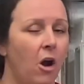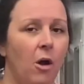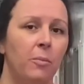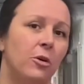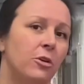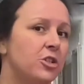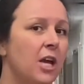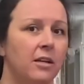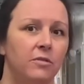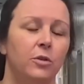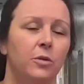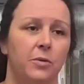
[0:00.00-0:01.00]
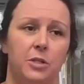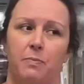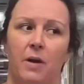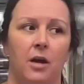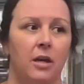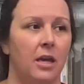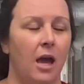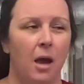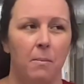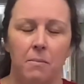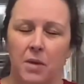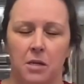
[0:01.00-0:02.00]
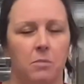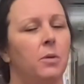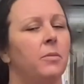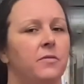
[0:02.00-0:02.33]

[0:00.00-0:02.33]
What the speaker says: our project forward by a minimum